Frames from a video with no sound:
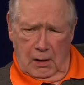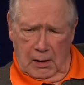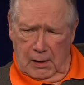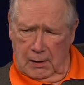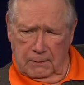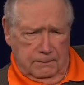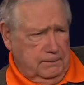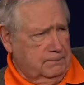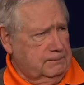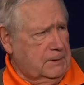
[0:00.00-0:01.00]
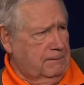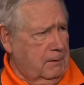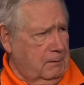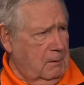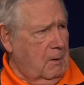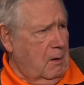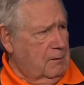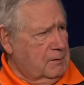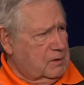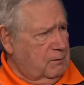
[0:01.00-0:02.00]
uh, different,
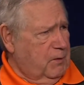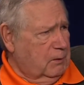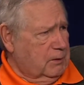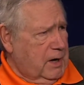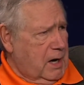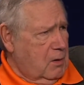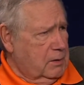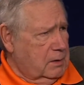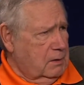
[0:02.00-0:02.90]
however it's filtered out.